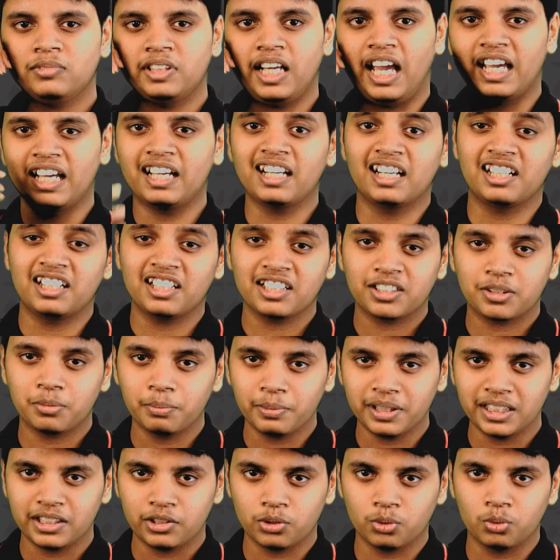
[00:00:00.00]
encouraged
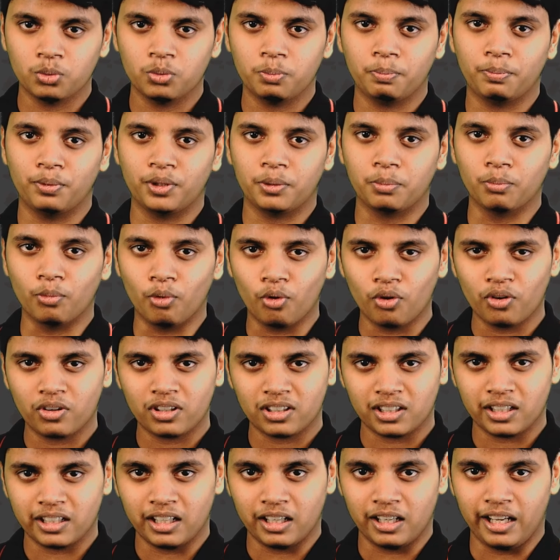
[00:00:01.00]
me to put more
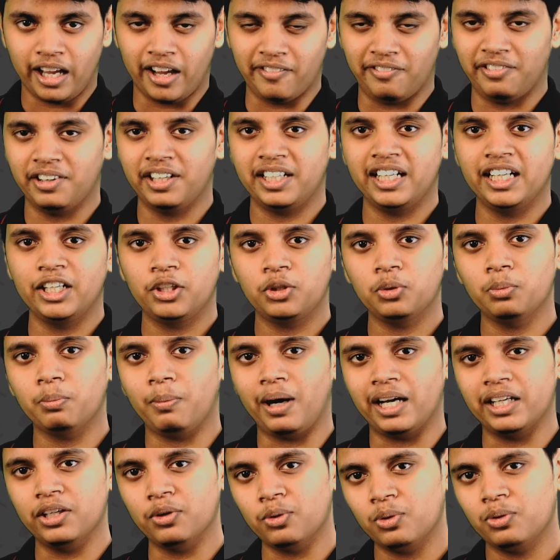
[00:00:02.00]
effort into
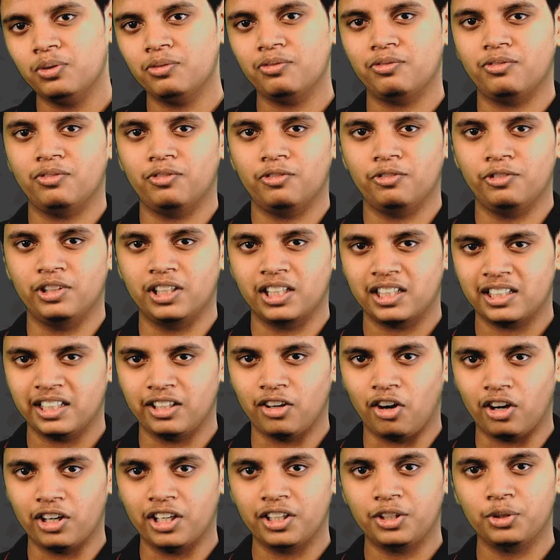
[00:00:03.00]
my own work
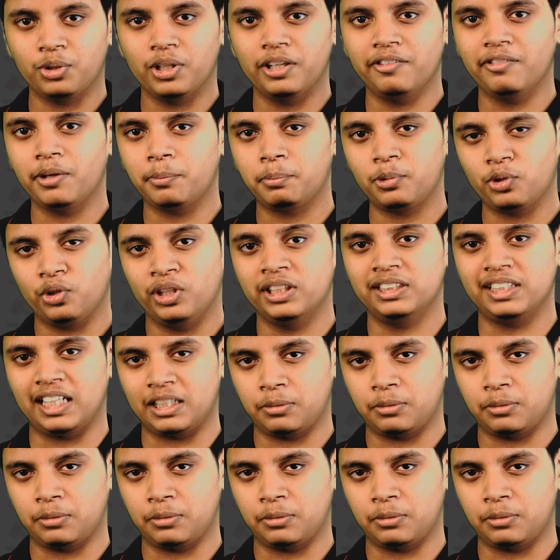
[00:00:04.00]
in order to live up to his